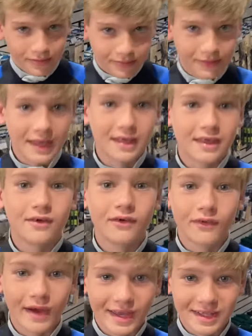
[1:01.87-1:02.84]
Thank
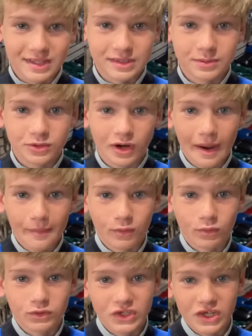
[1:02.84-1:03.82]
you, like and subscribe, and
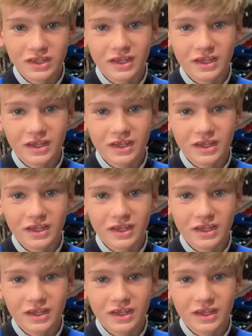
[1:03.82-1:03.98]
we'll see you in